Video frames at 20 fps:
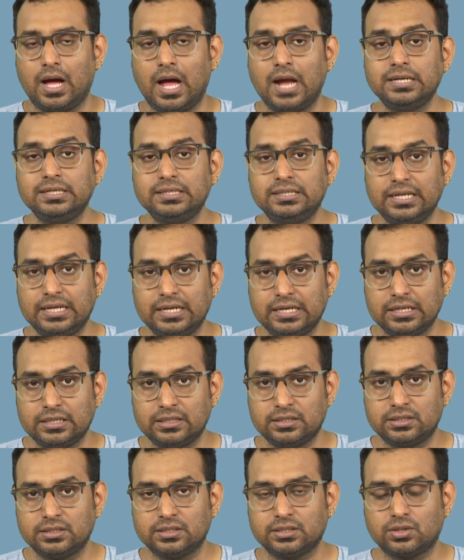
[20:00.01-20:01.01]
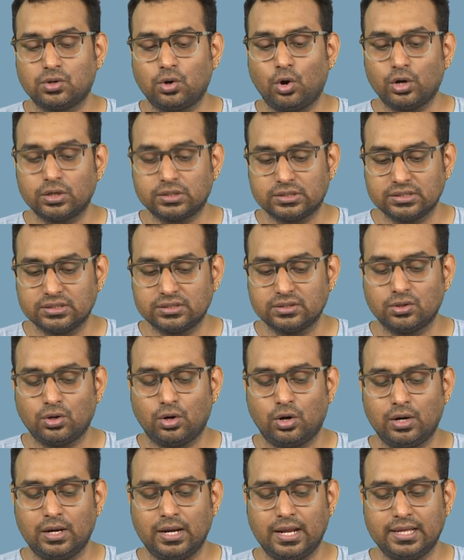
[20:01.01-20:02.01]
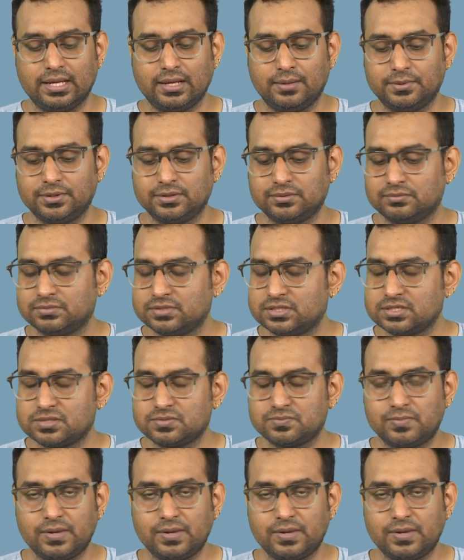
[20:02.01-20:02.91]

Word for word: untailored cotton or like I mean this